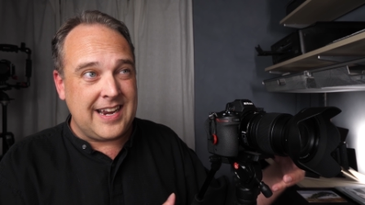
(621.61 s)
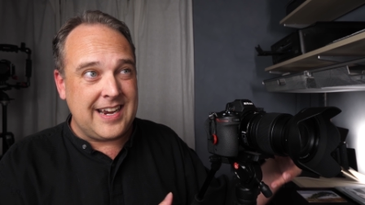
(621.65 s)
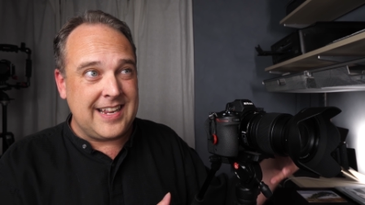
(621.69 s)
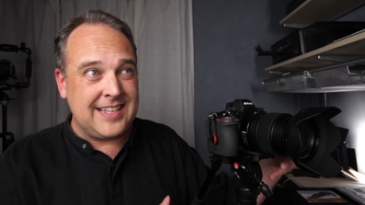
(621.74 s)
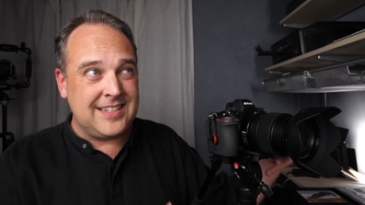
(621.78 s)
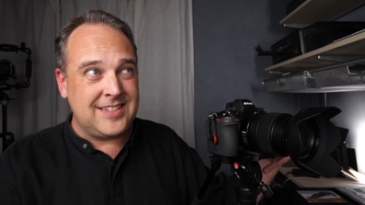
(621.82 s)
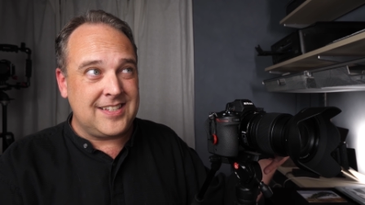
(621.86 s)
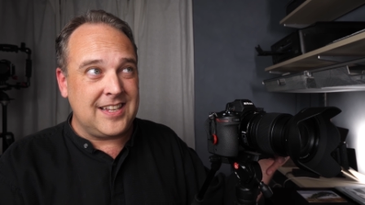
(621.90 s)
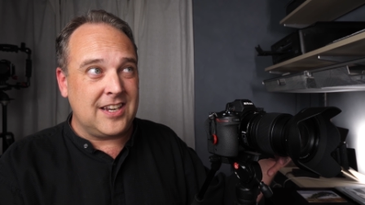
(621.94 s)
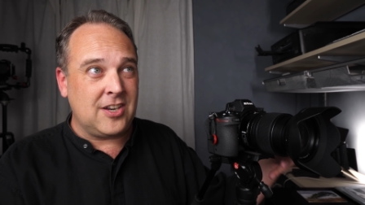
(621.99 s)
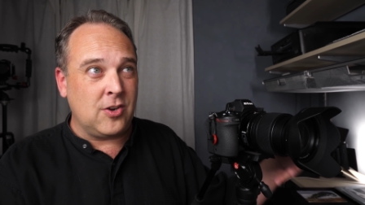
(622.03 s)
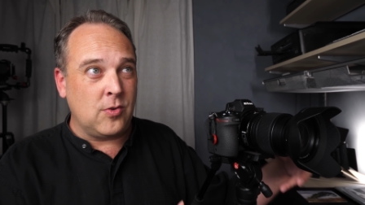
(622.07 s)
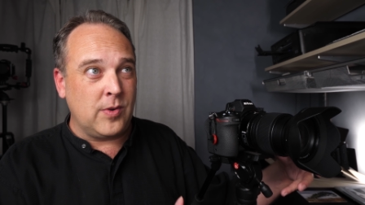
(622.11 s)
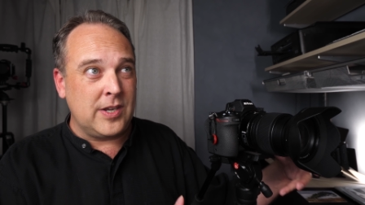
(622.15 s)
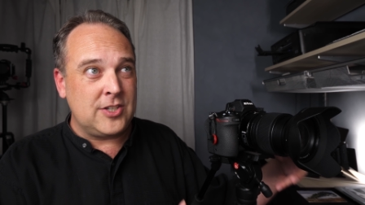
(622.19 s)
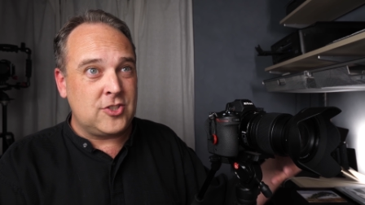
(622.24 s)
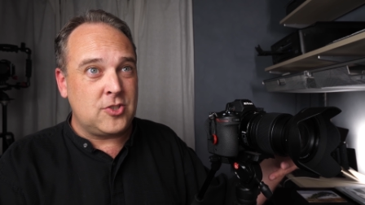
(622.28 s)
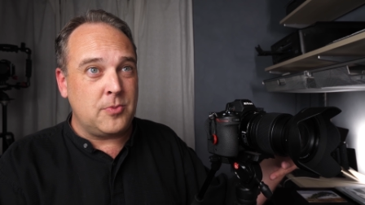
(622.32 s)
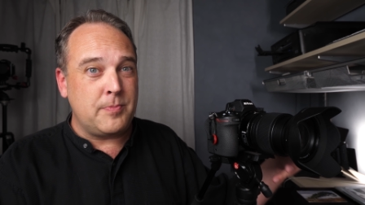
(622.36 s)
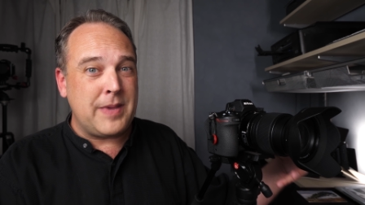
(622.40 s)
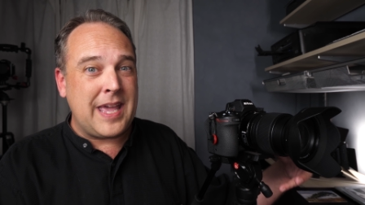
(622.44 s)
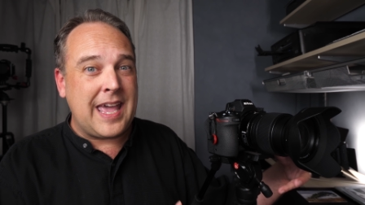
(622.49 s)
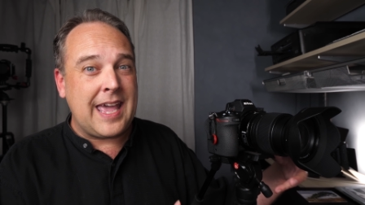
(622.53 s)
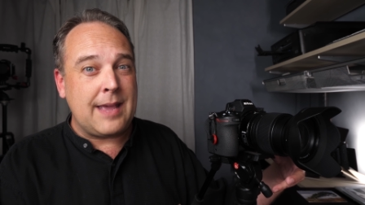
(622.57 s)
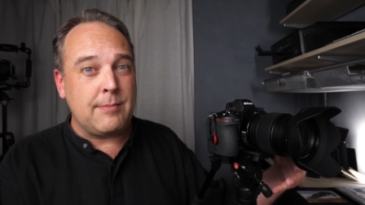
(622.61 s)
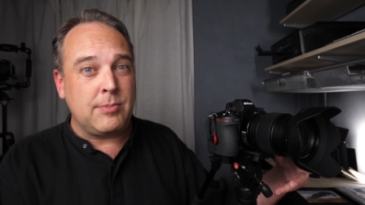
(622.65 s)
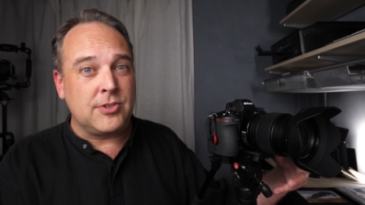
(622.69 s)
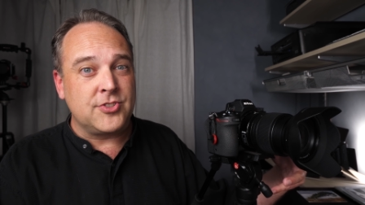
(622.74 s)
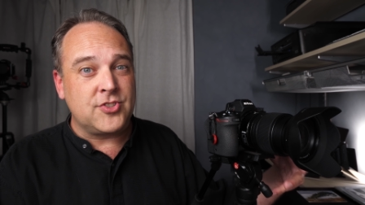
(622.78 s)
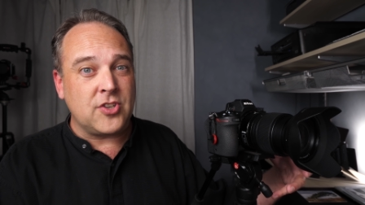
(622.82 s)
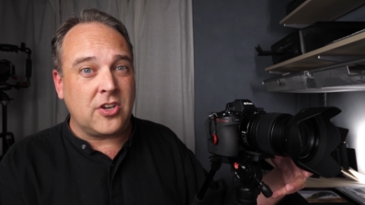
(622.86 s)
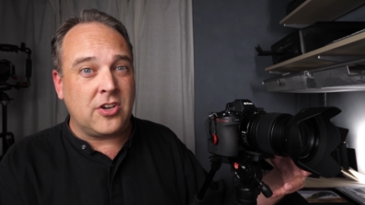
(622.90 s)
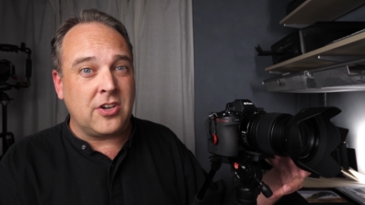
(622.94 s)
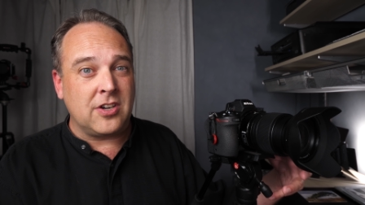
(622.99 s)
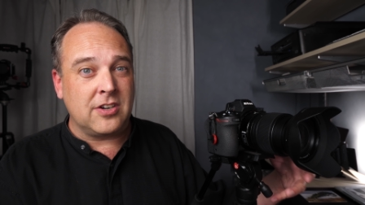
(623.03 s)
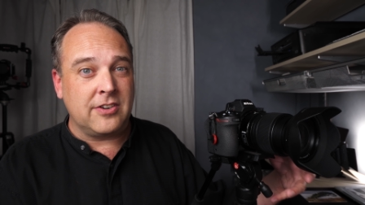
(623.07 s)
and is it going to be able
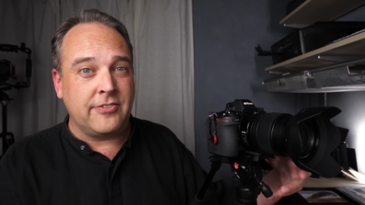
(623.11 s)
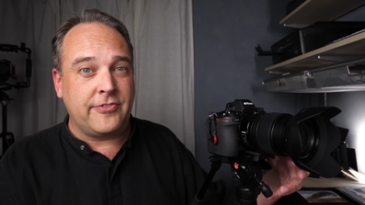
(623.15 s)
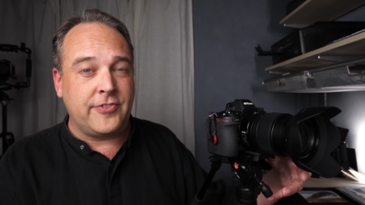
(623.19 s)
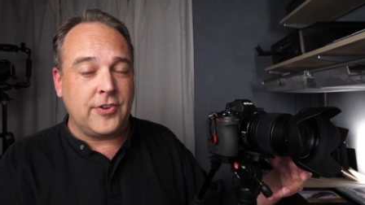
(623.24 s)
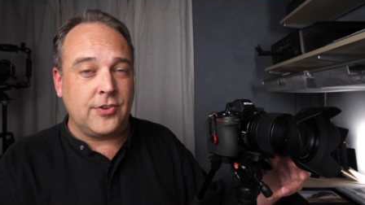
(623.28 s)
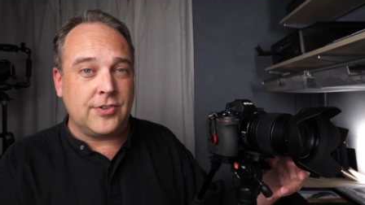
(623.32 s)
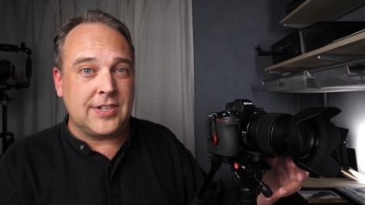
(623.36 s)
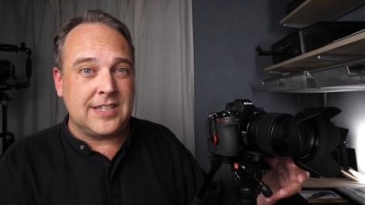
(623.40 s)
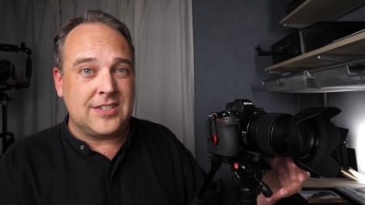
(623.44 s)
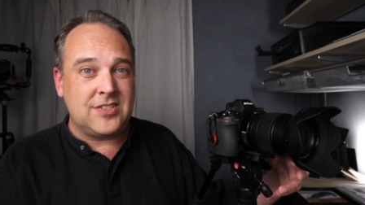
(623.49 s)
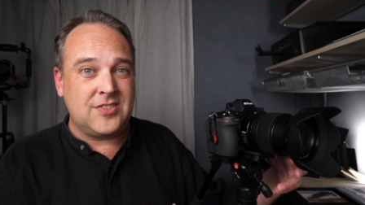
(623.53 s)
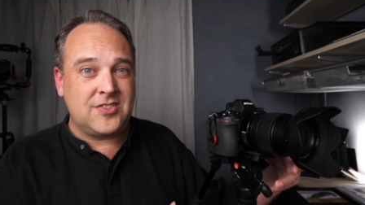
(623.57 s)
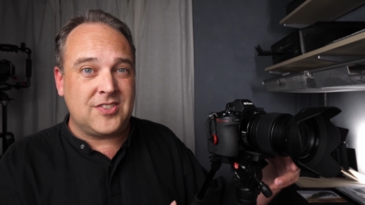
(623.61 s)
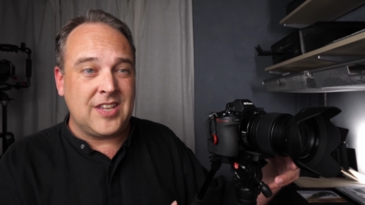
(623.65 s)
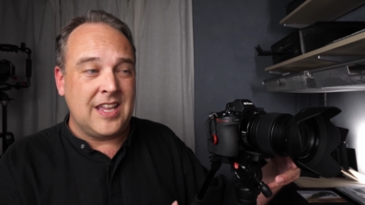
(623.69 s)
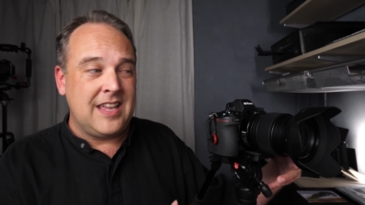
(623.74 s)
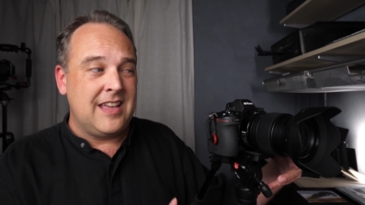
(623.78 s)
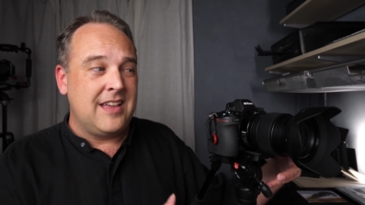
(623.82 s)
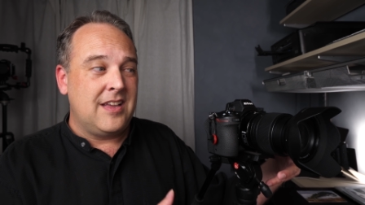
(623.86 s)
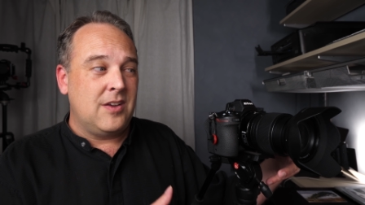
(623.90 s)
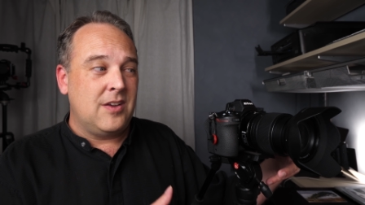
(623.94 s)
to autofocus